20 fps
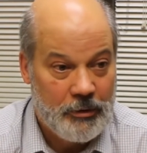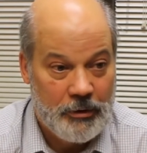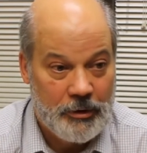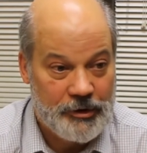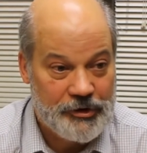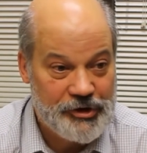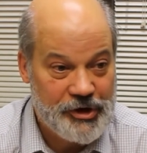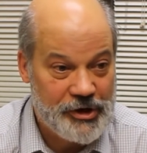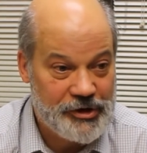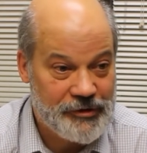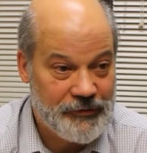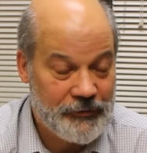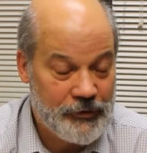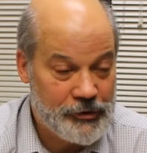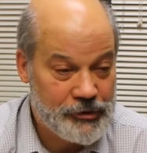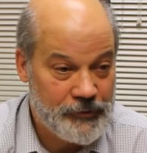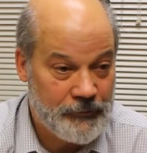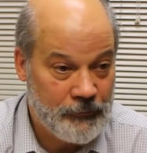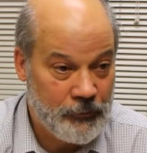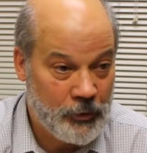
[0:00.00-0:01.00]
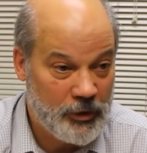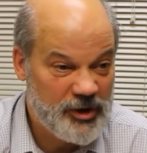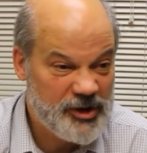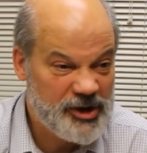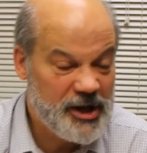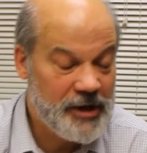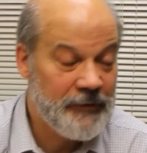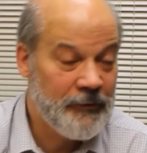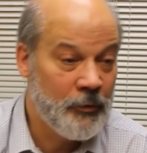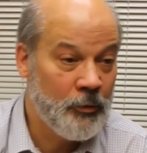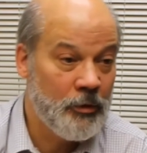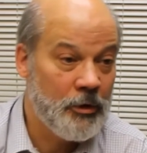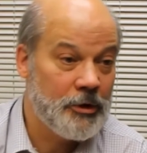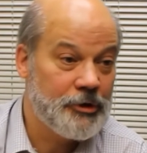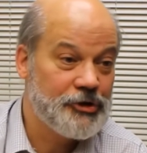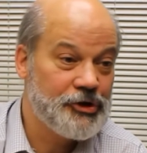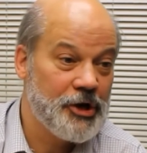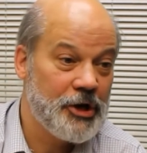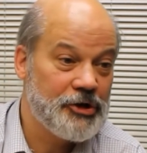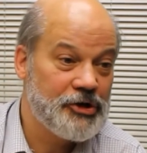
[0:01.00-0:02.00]
excessive use of force, even where a
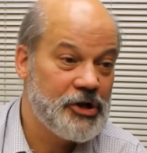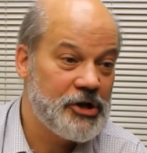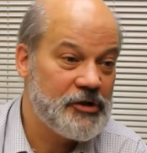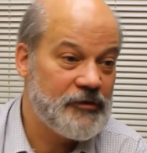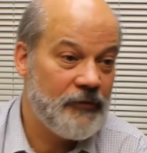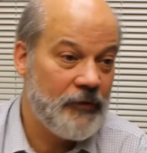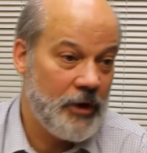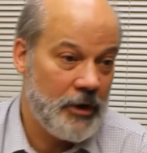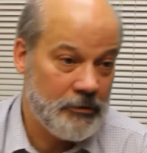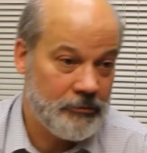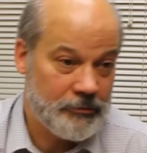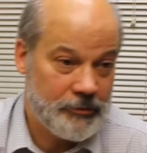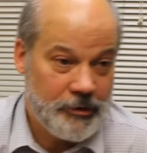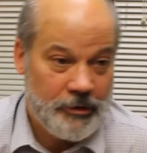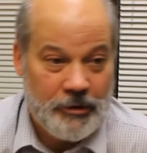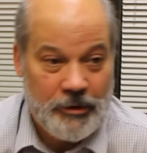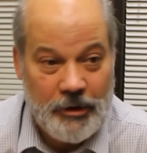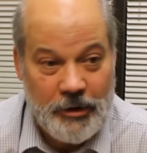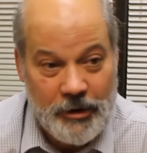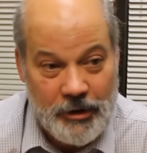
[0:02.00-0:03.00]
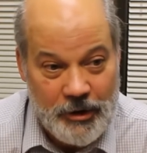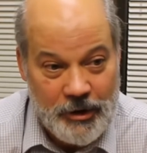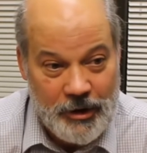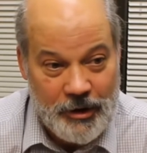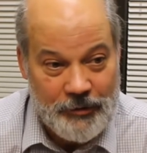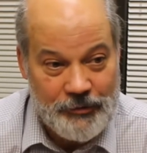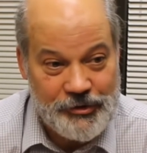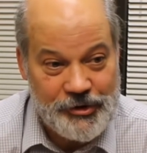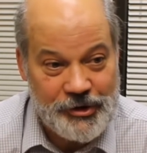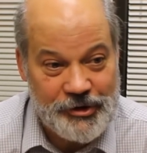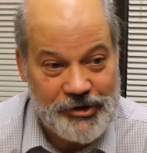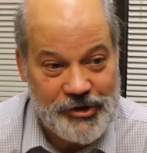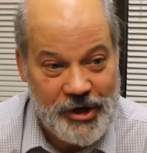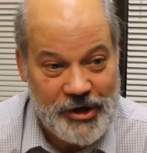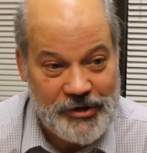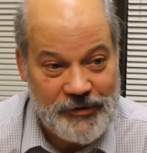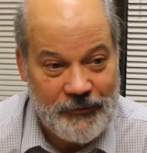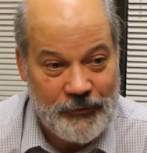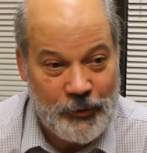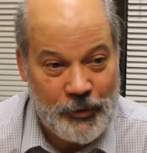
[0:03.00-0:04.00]
judge has found it was
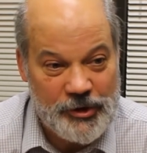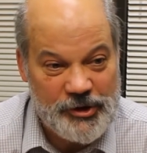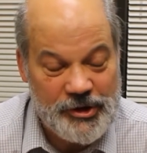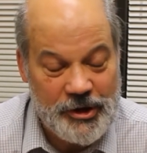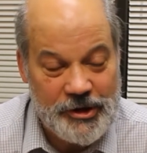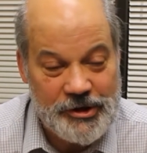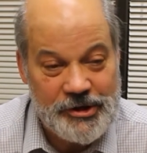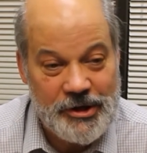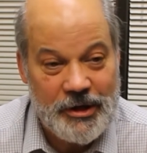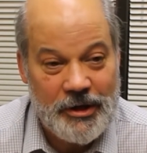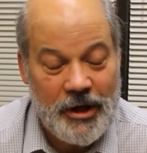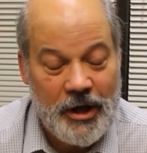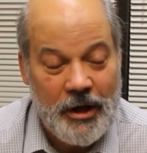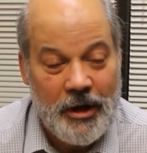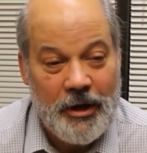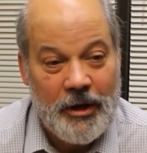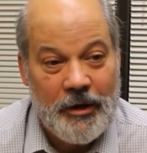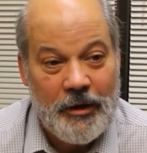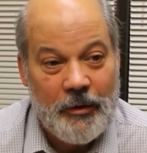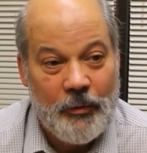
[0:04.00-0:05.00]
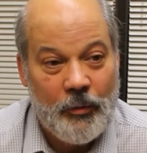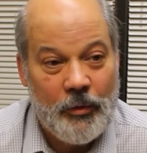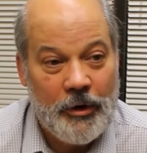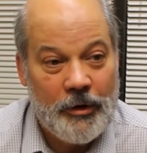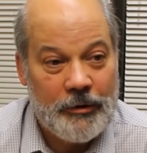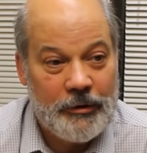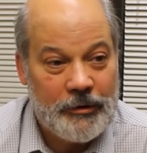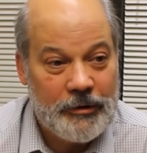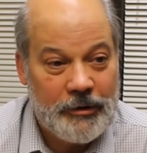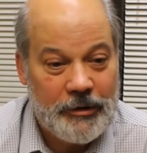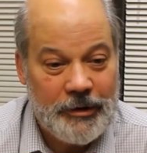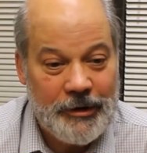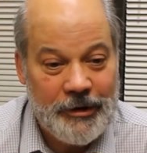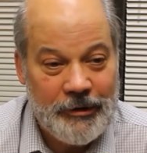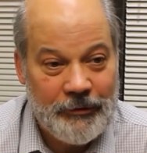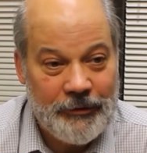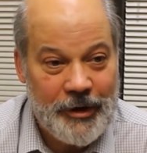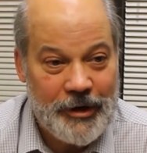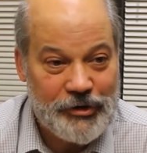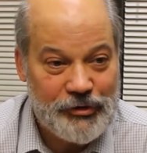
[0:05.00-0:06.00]
excessive force, and I say, well,
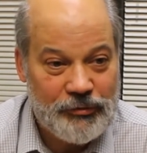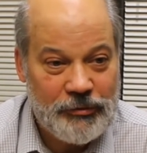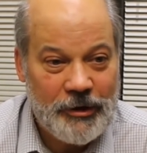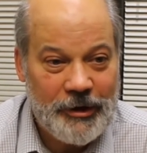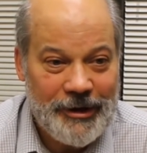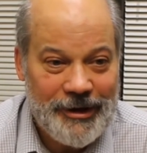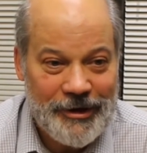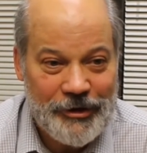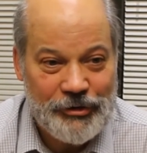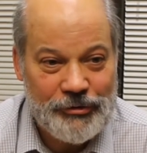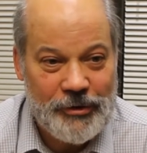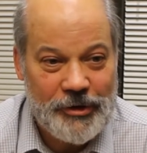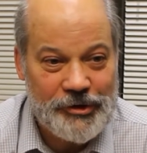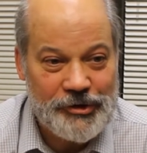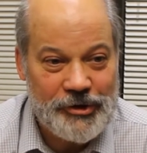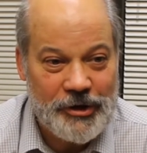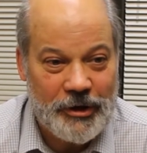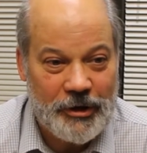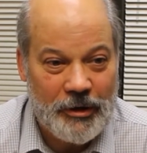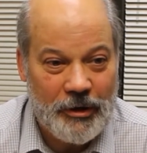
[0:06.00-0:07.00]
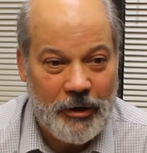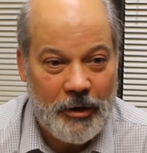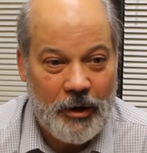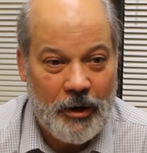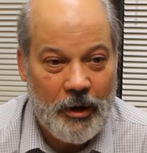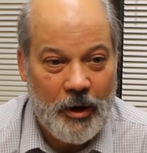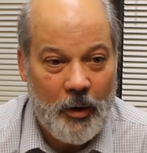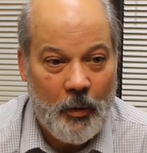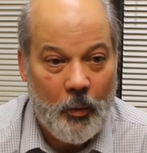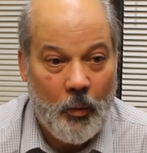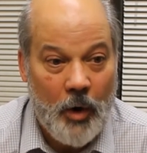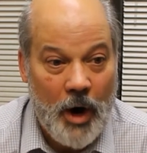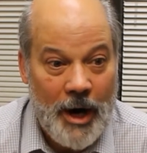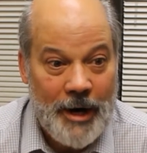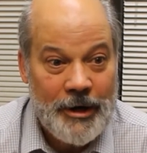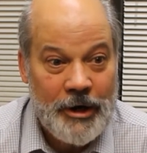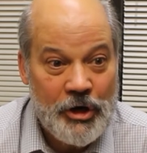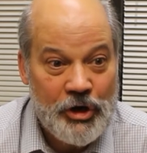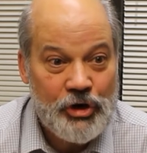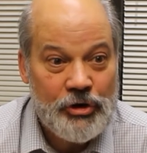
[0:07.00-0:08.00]
that's really interesting. Why
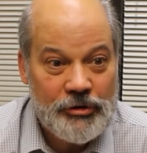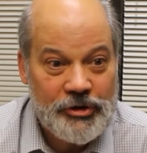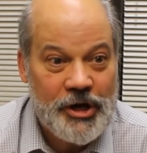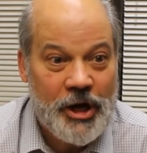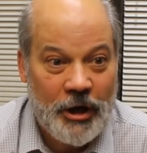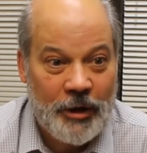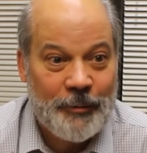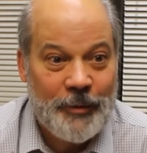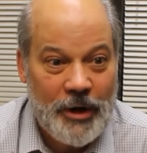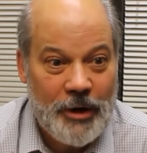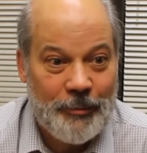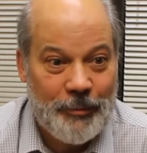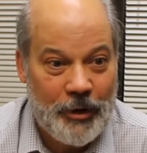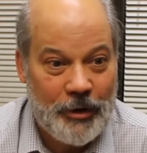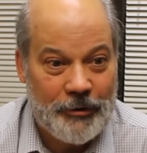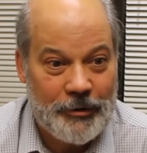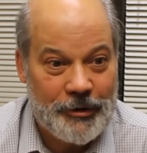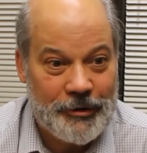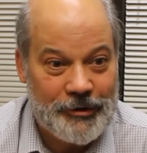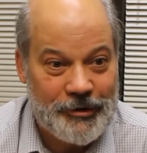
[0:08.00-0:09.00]
didn't you tell me about it?